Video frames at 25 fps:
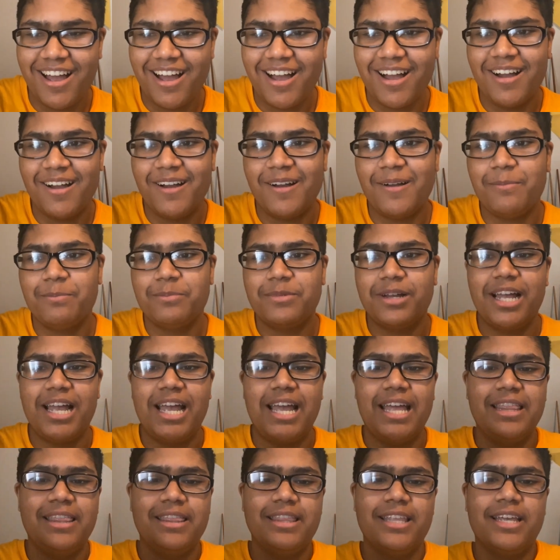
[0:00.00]

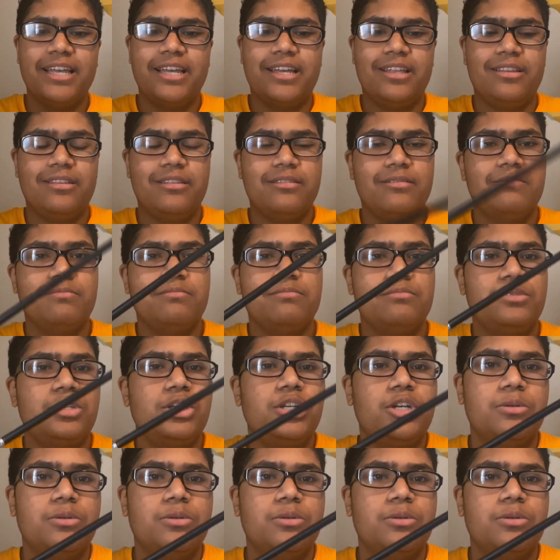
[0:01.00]
And then, you